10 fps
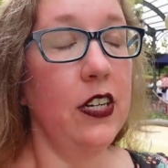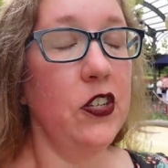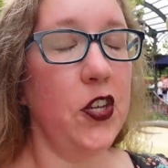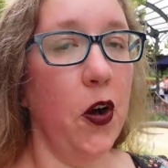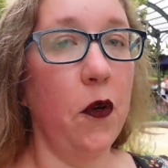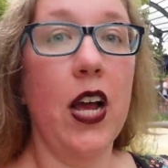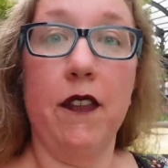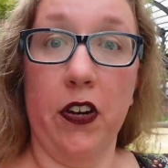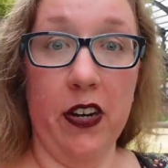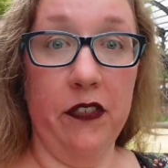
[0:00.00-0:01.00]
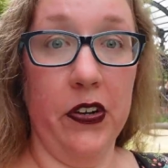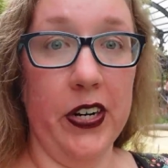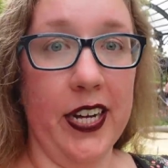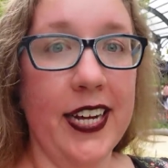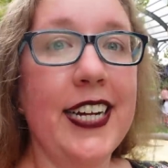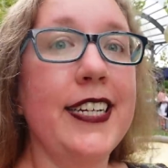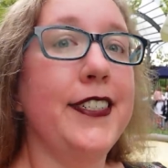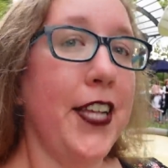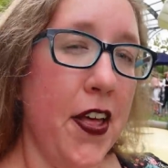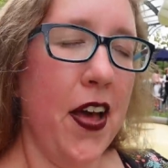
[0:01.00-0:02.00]
So if you're in Florida,
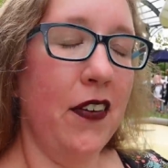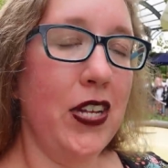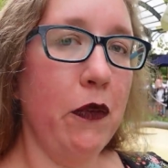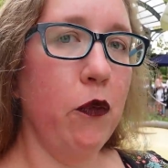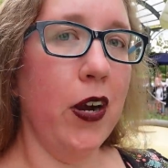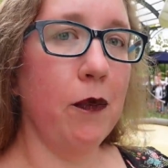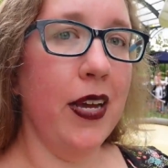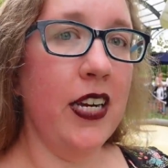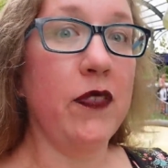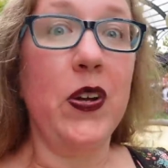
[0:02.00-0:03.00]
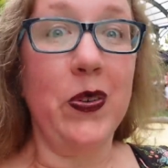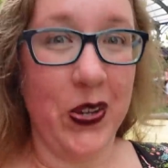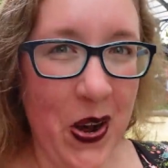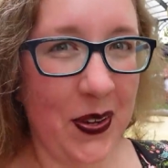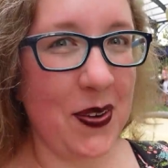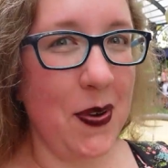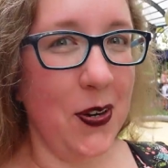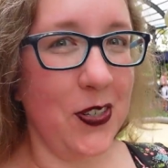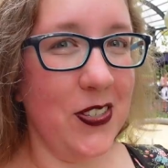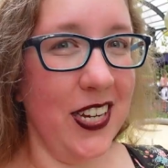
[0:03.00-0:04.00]
10 out of 10 would recommend if you don't get
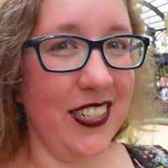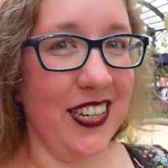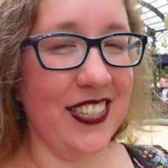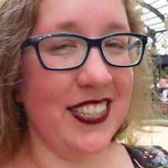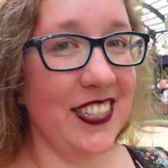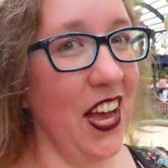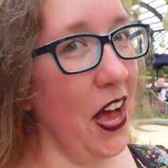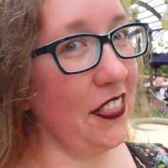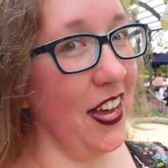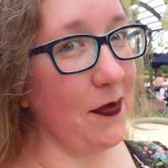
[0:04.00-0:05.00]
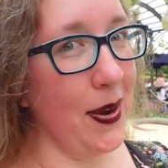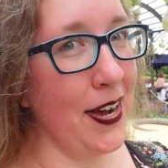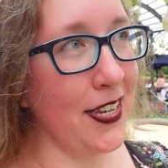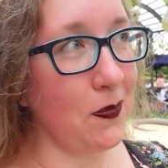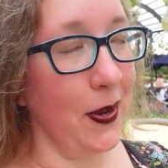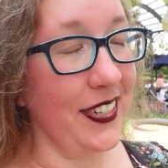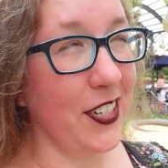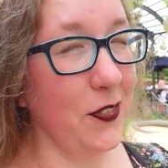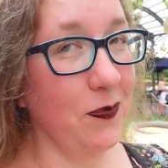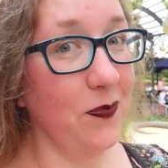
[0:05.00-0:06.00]
motion sickness, unlike my husband.
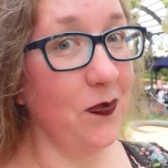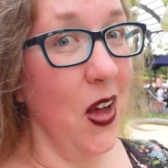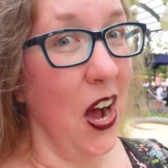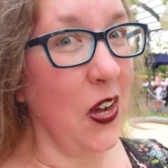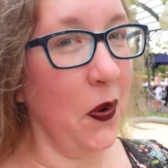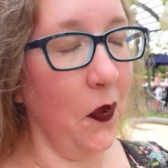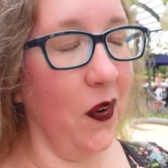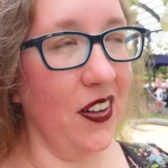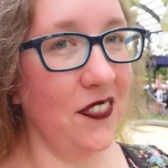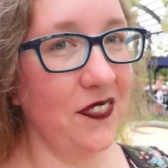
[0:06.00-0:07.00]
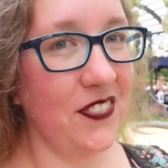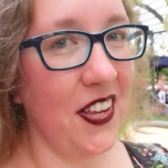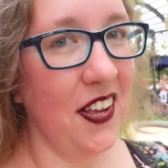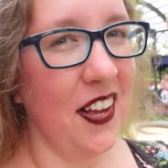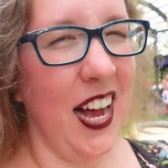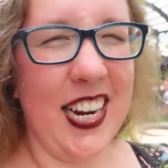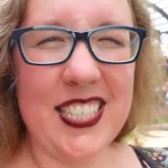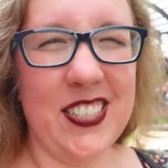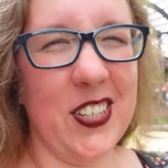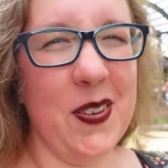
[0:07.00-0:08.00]
Cool. I guess
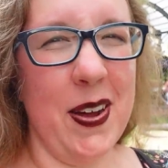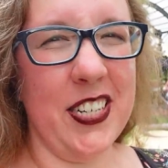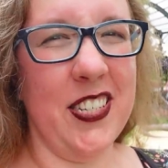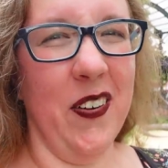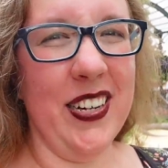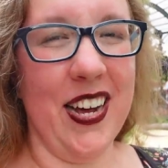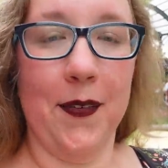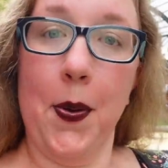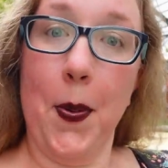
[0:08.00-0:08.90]
I should get back to sewing now.